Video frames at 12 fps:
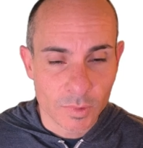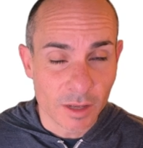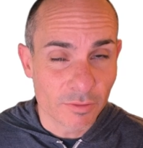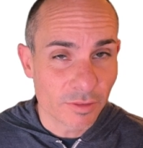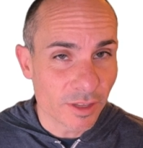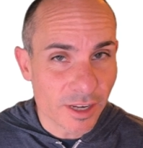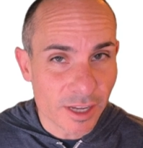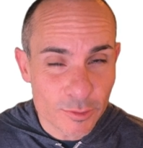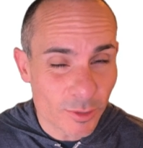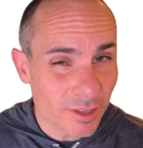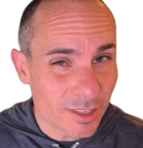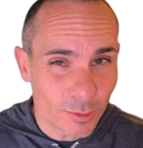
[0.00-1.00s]
And for the next
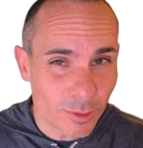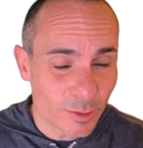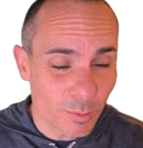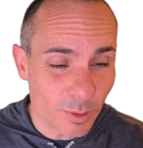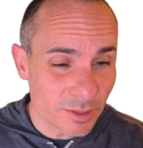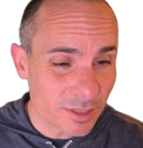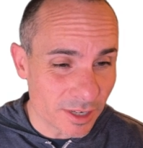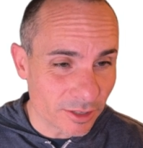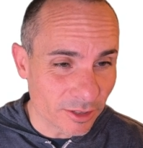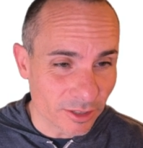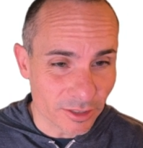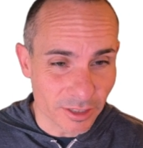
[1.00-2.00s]
one, this one's
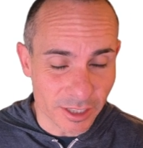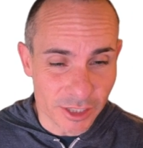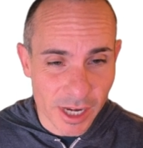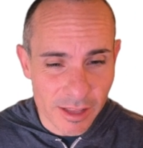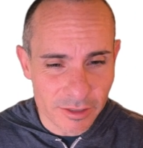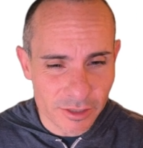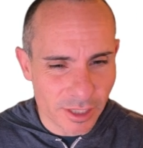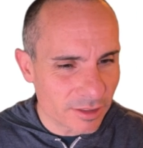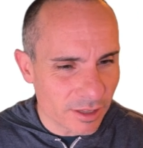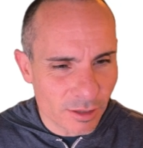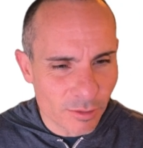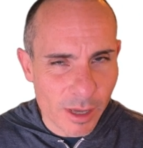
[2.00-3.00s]
particularly challenging.
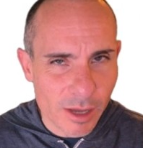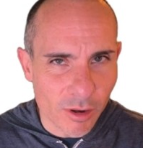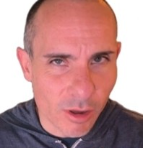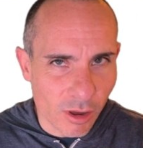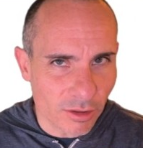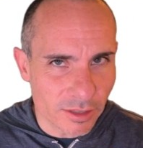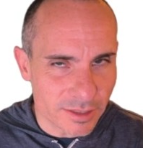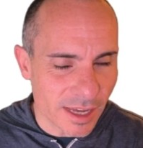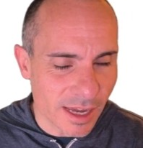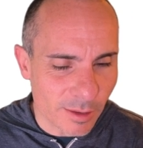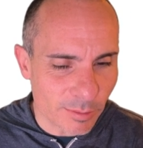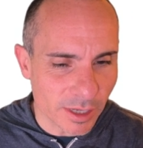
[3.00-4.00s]
Think about all that's
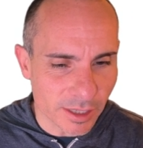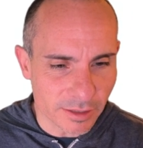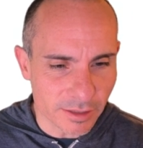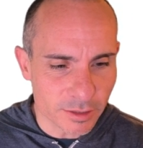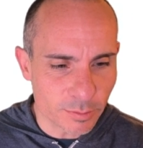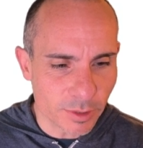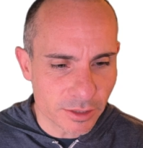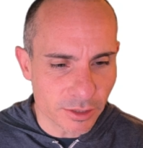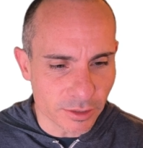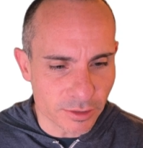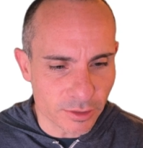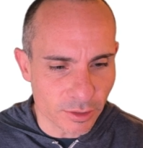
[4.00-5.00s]
happening in this picture.
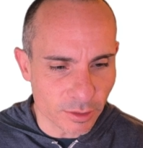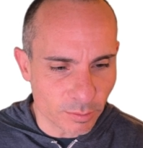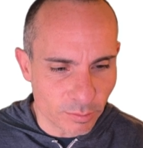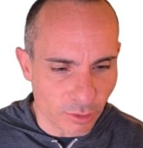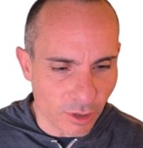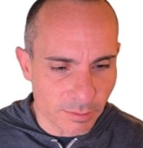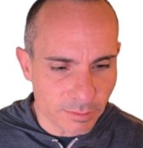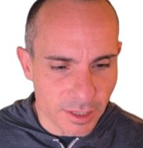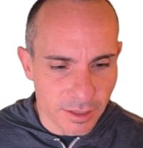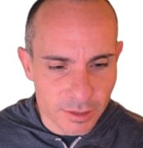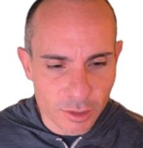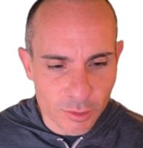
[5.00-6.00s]
So the prompt
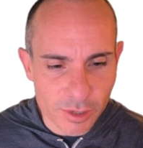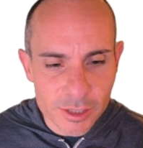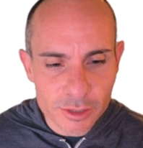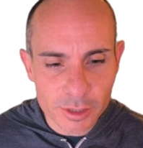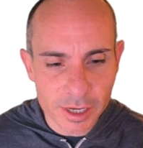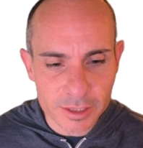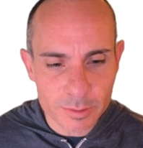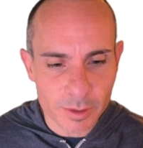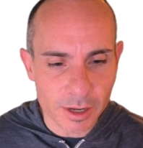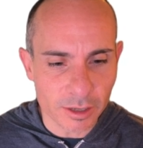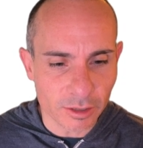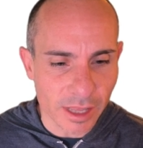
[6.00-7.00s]
is three
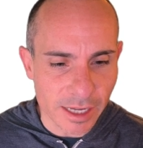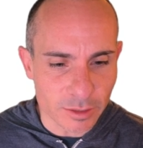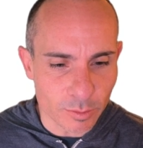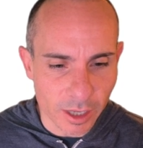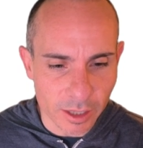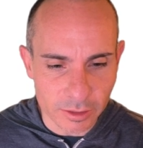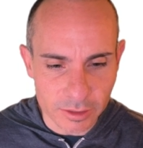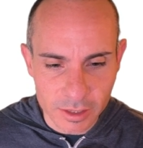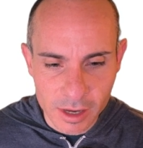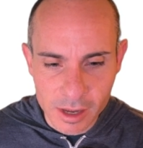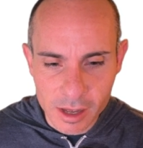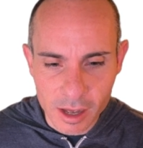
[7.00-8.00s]
transparent glass bottles
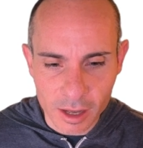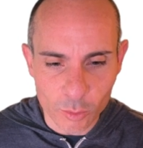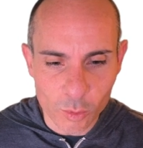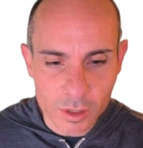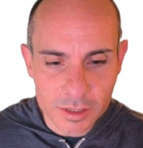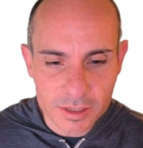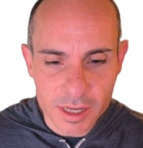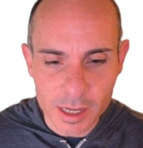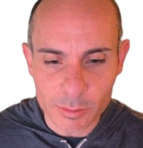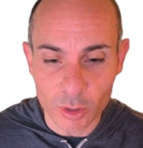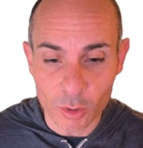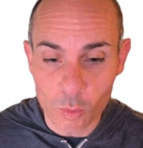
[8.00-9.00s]
on a wooden
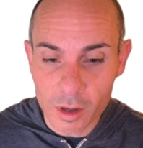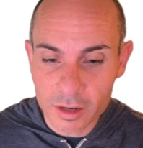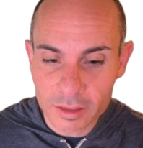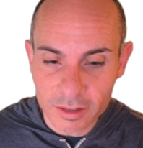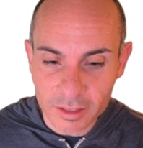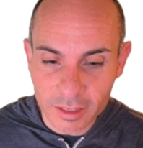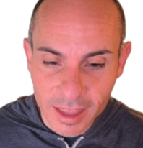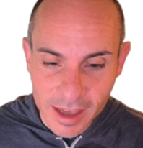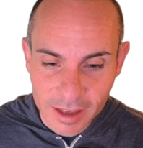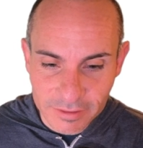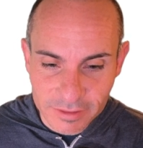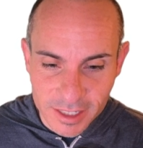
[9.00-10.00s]
table. The one on the
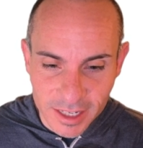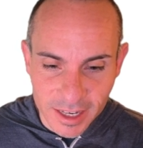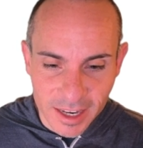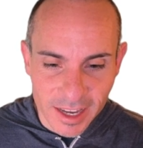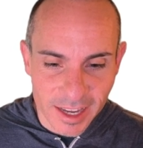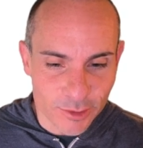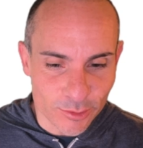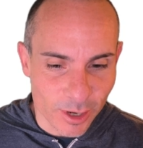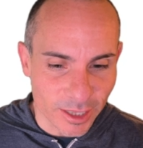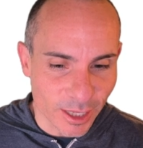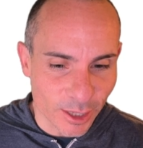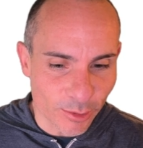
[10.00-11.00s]
left has red
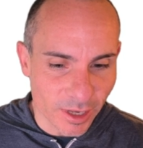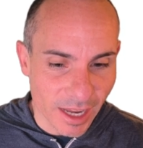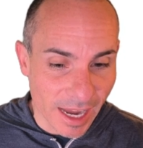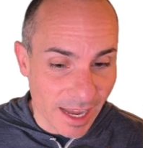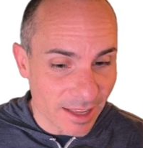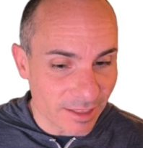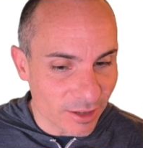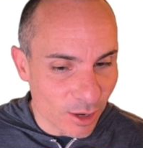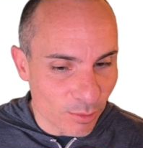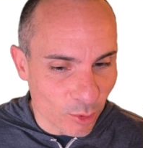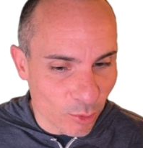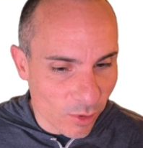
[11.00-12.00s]
liquid and the
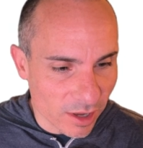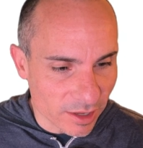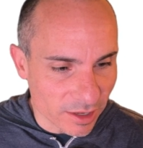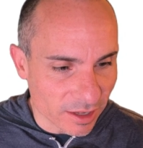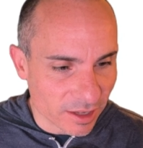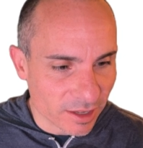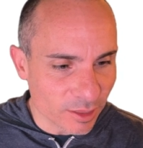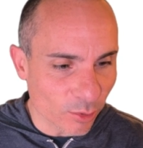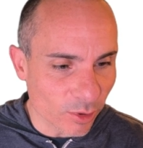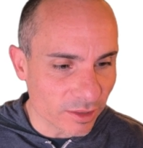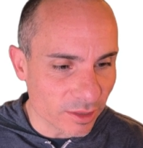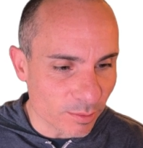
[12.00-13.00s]
number one. The one
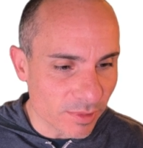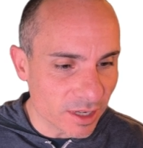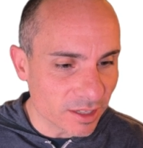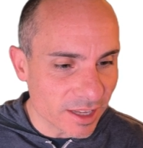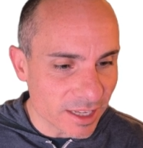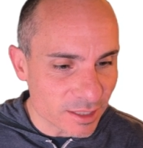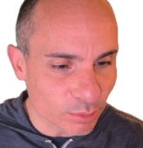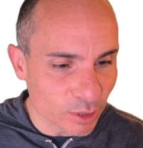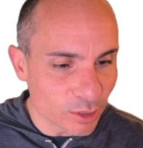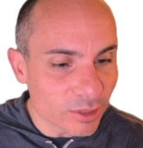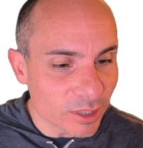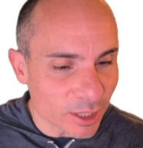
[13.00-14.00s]
on the middle has blue
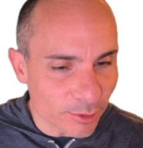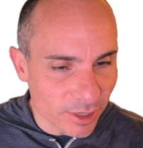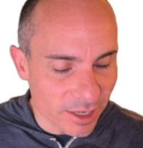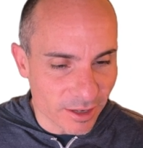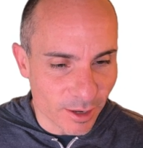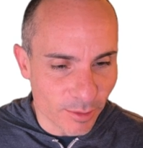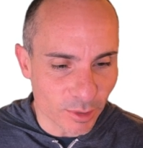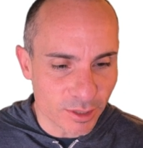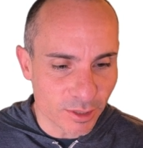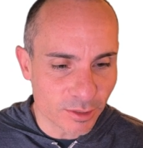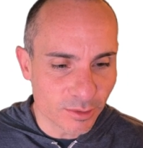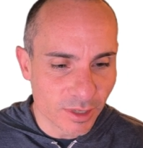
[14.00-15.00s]
liquid in the number
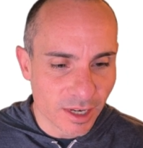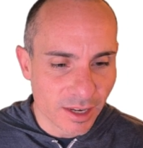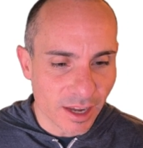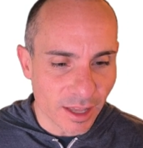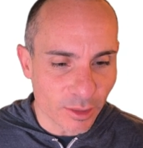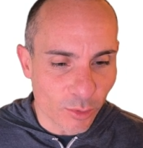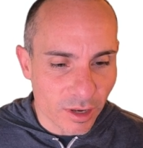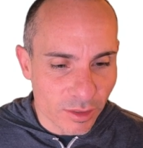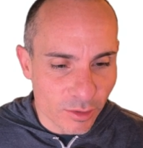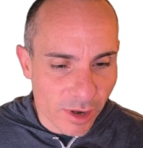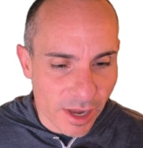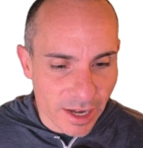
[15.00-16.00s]
two, and the one on the
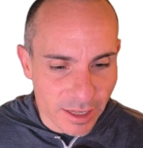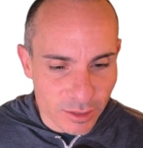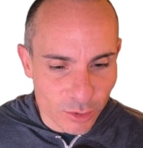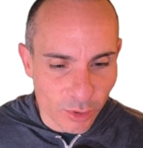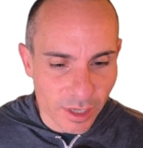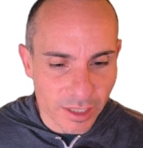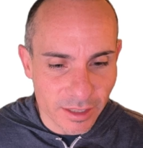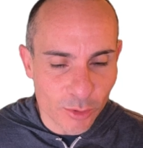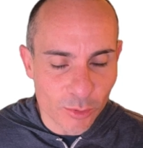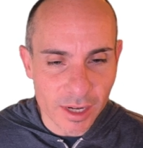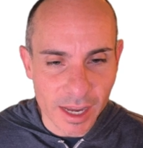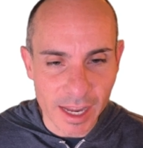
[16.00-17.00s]
right has green
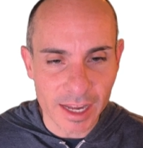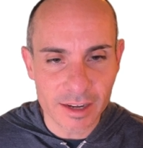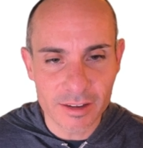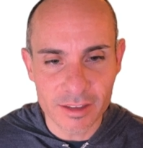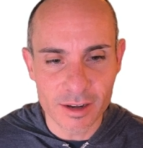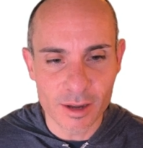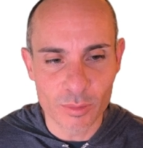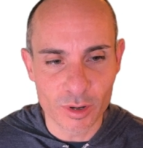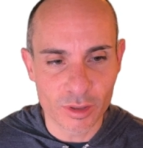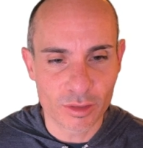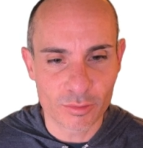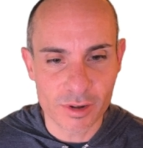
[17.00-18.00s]
liquid and the number
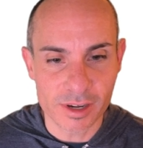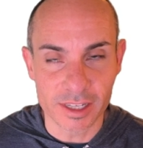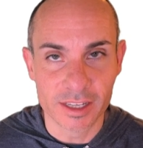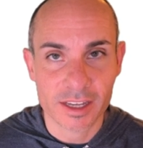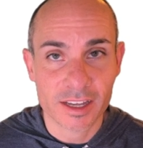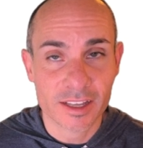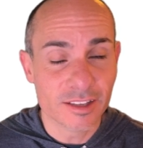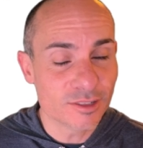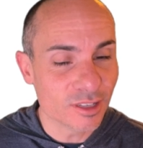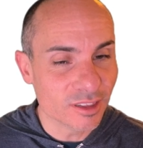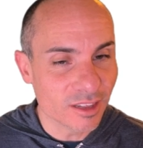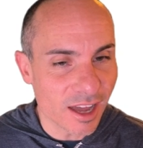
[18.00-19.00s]
three. There's a
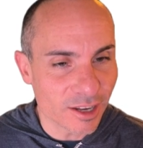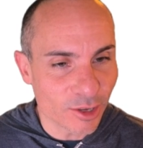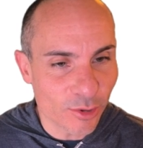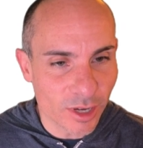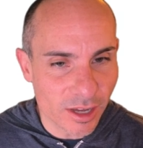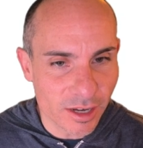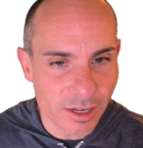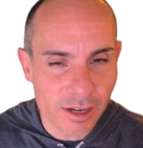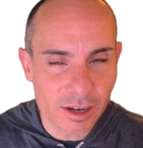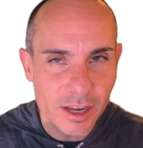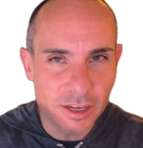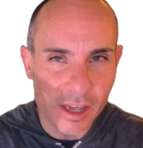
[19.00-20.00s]
lot going on here,
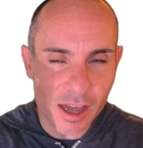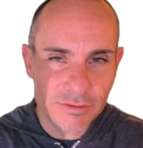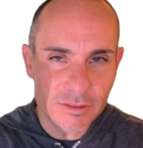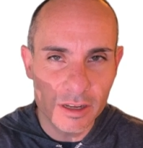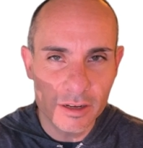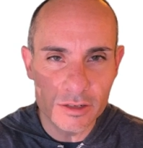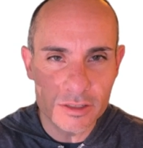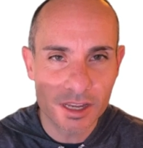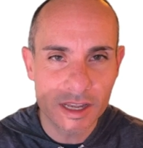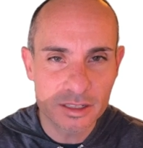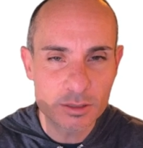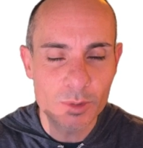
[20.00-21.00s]
and you have to
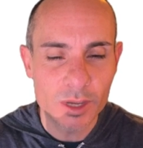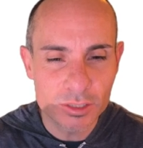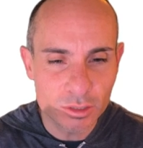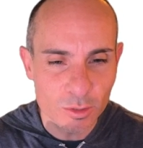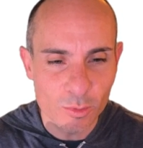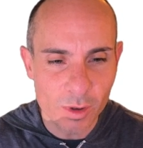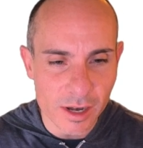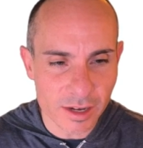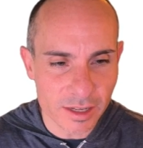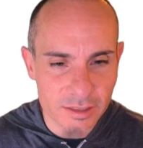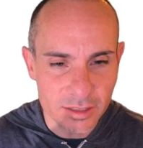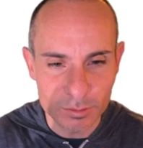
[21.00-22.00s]
understand spatial
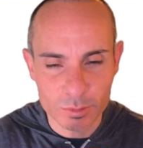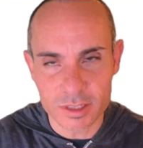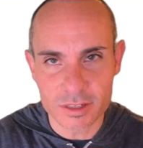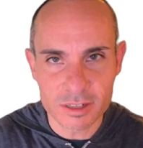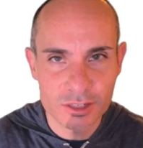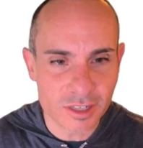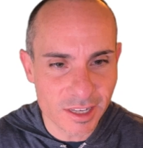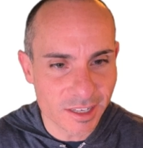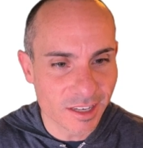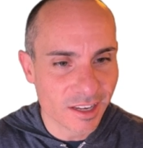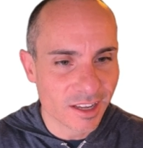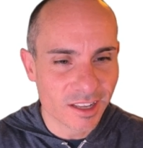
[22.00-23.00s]
awareness and
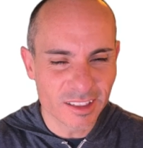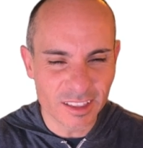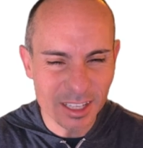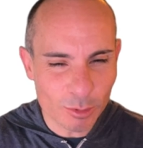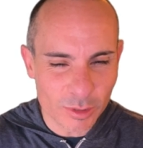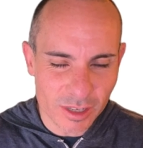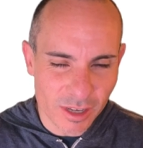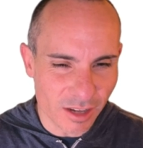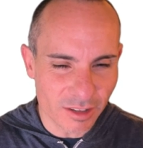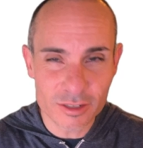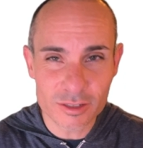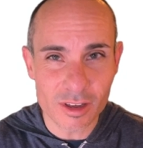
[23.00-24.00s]
positioning, liquid
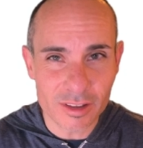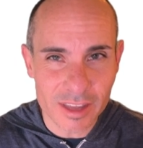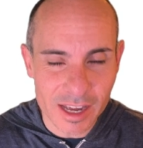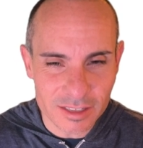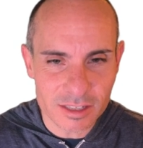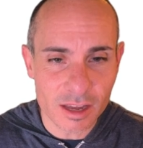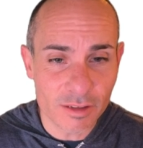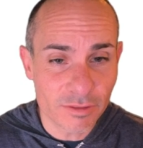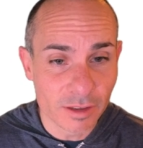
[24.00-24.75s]
colors, all that stuff.